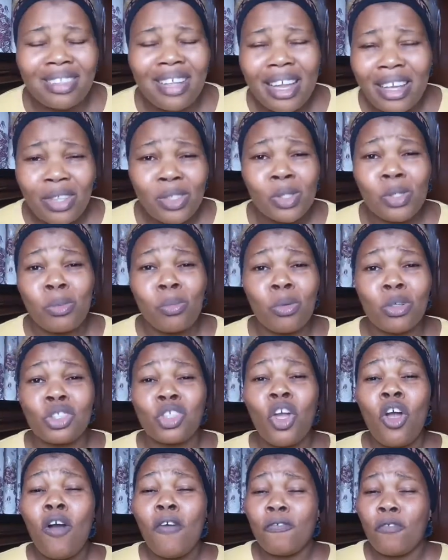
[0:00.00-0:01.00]
Thank you so much
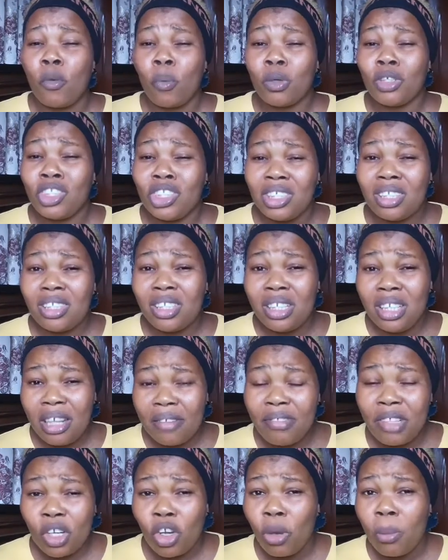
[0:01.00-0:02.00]
for watching.
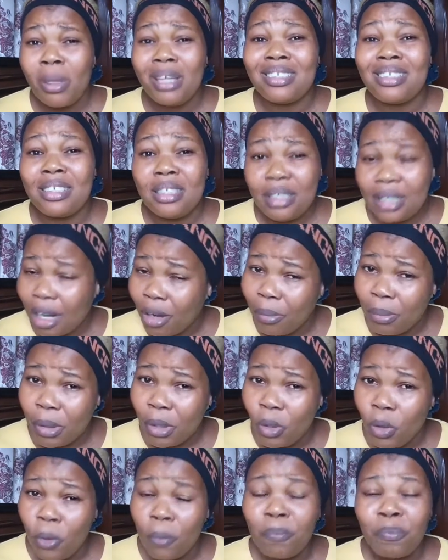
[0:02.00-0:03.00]
Leave the comment down
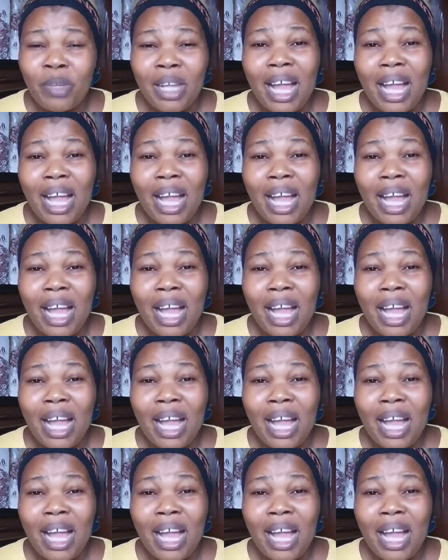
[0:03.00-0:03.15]
below.